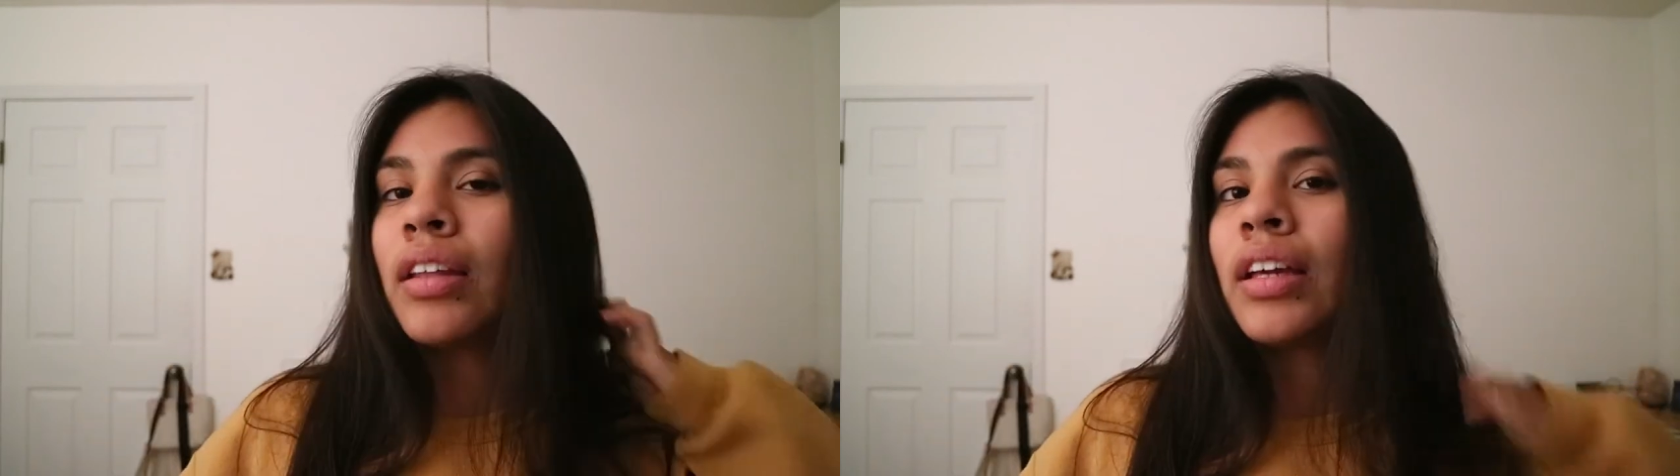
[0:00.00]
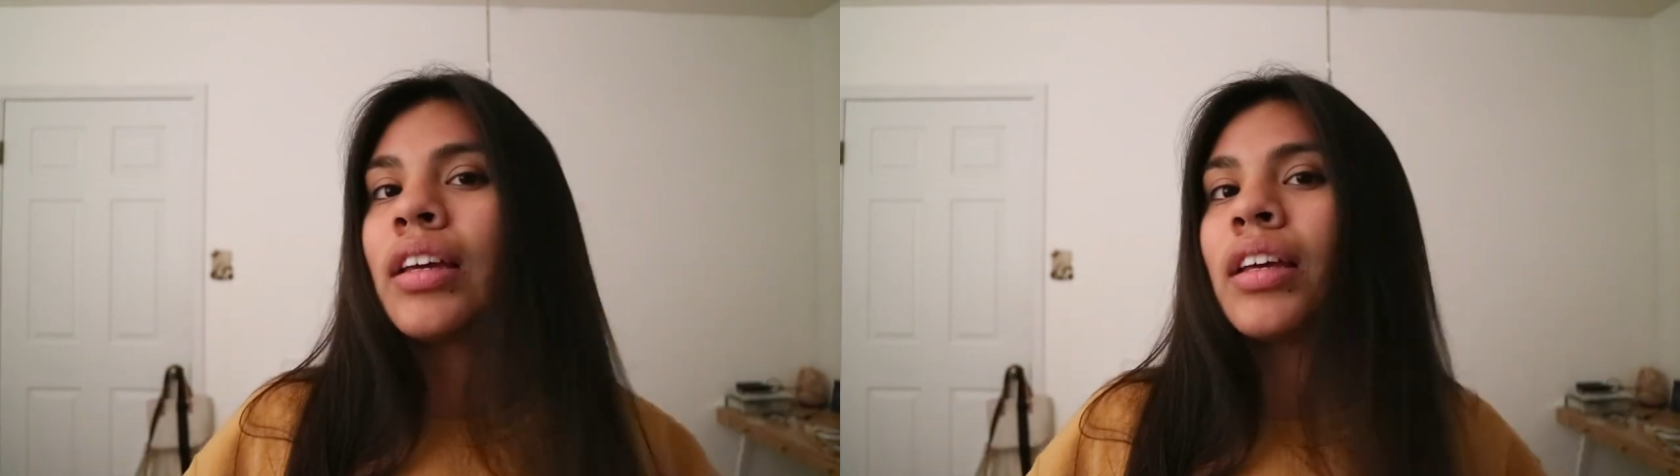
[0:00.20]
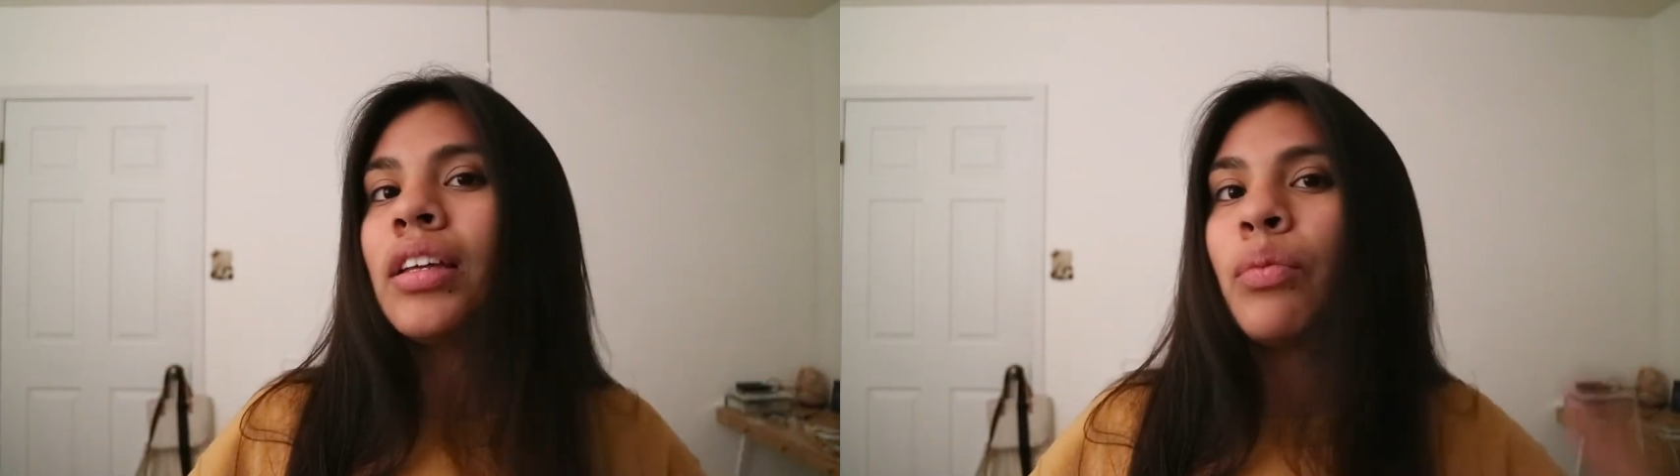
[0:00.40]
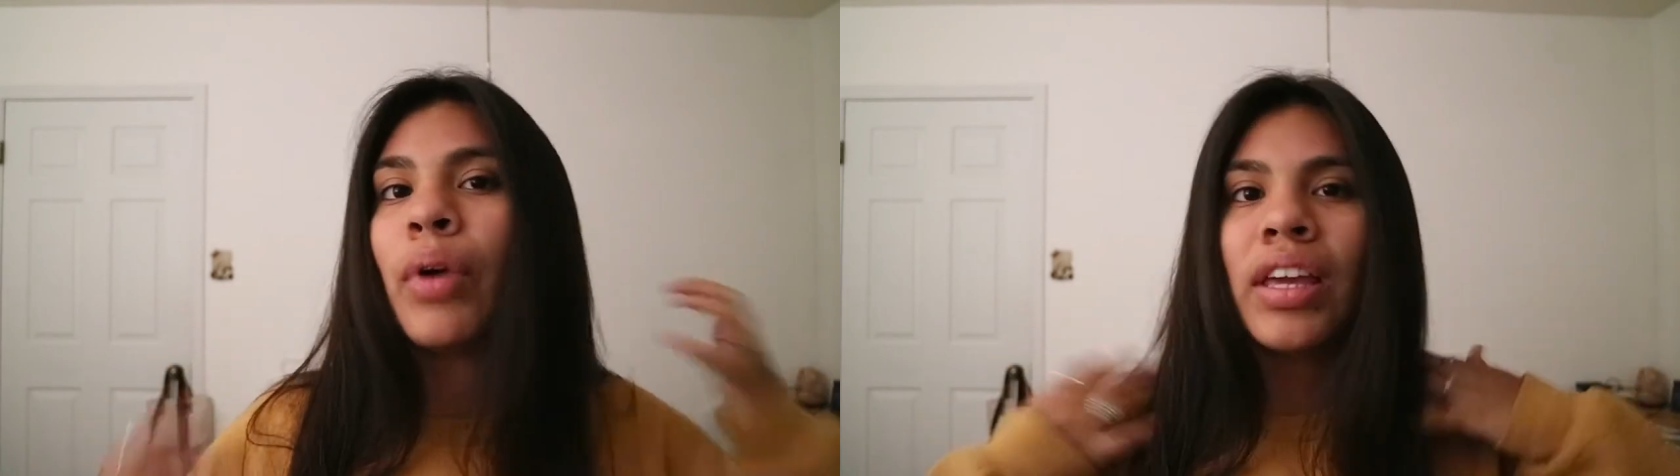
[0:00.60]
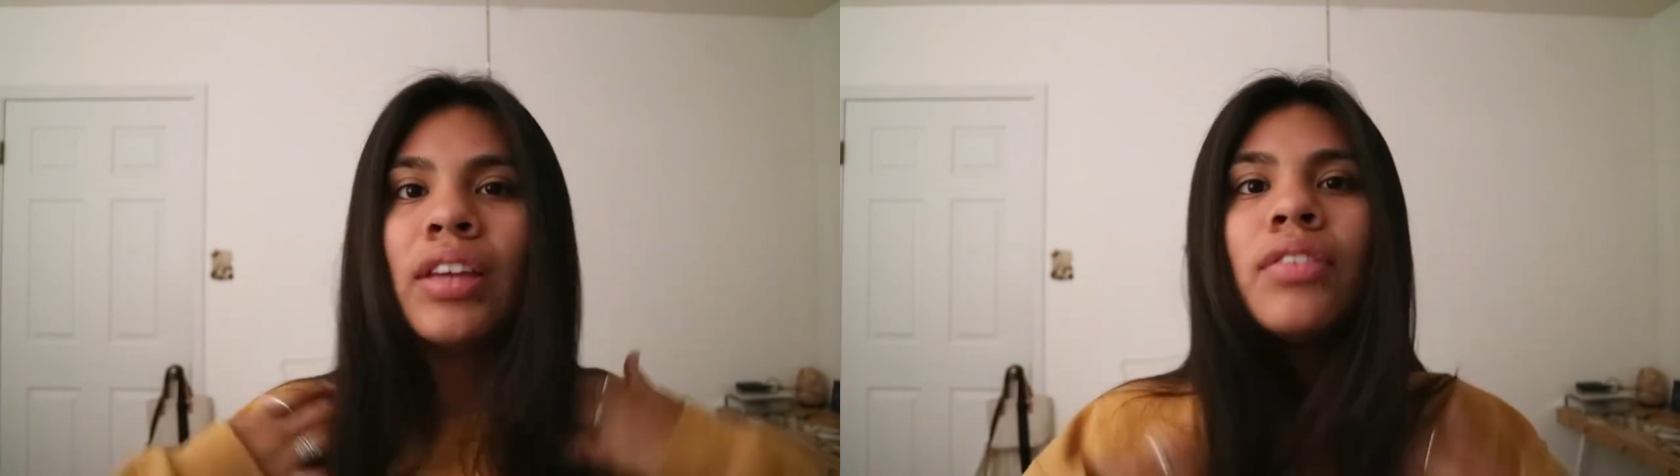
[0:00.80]
like in
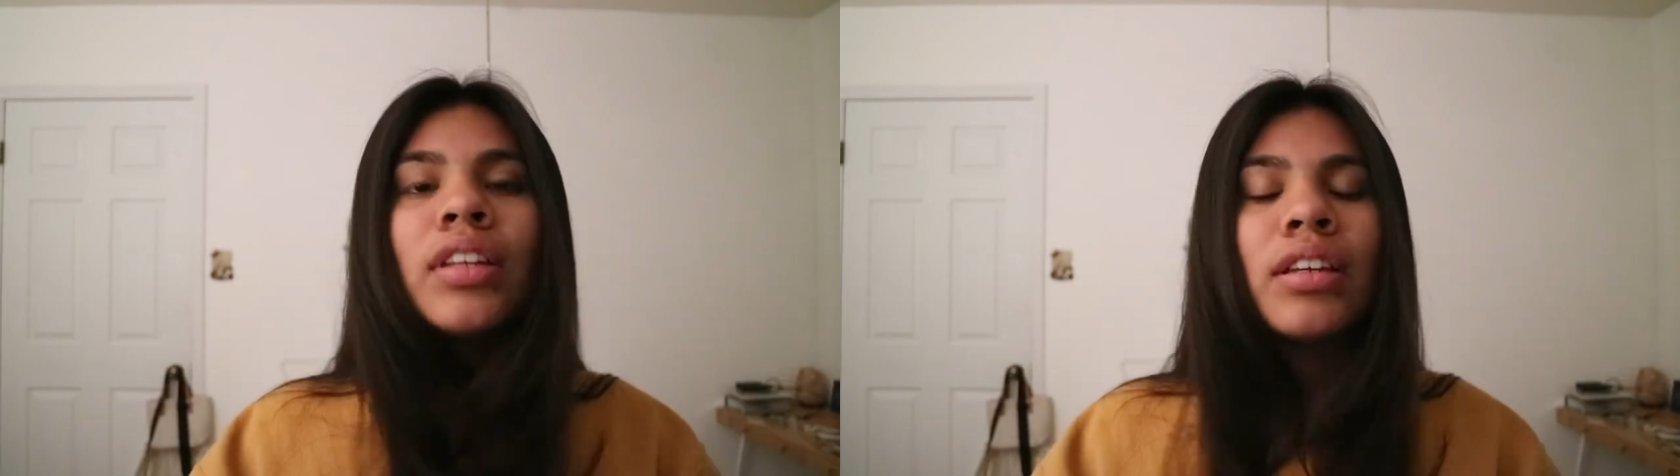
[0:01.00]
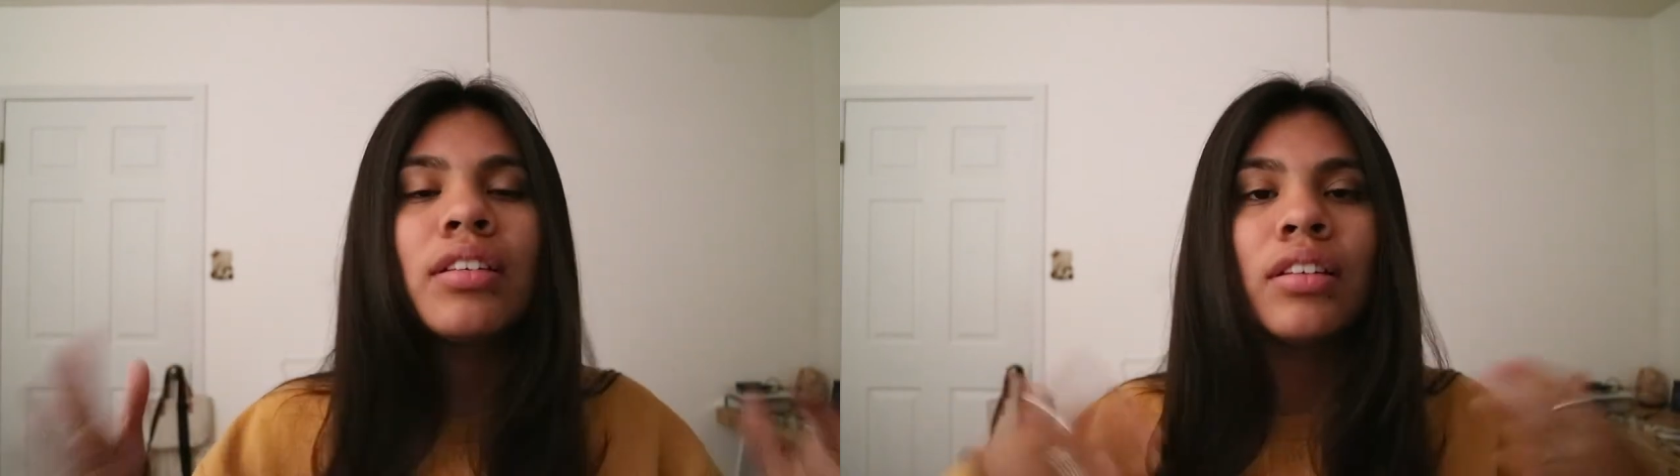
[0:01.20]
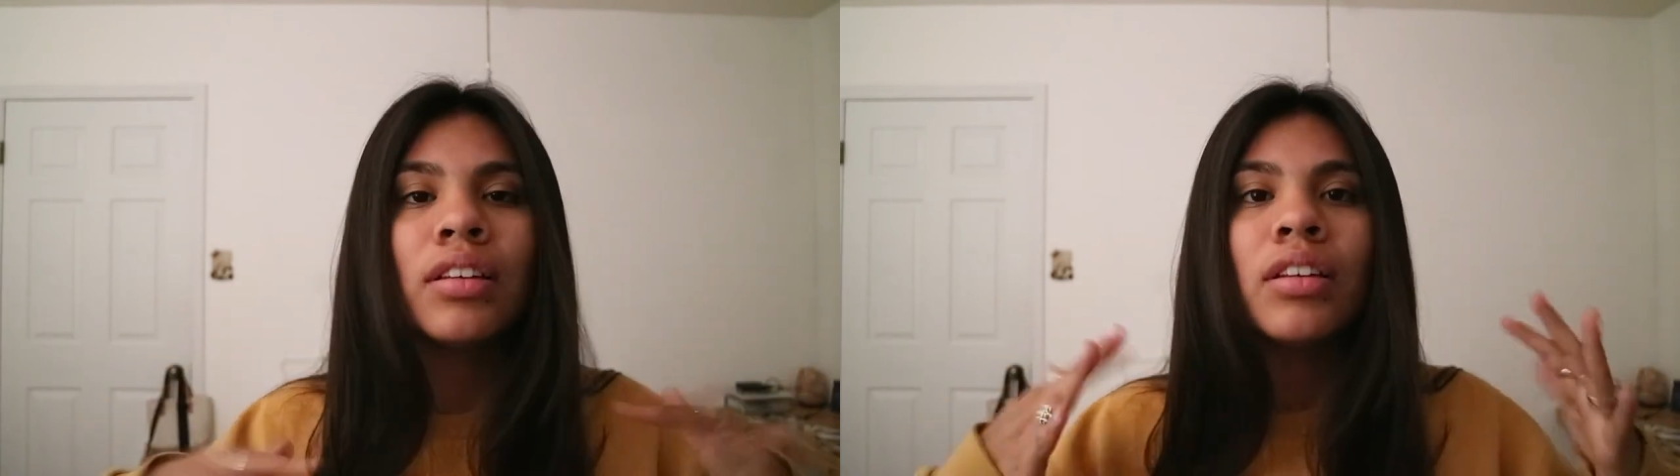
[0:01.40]
waves, like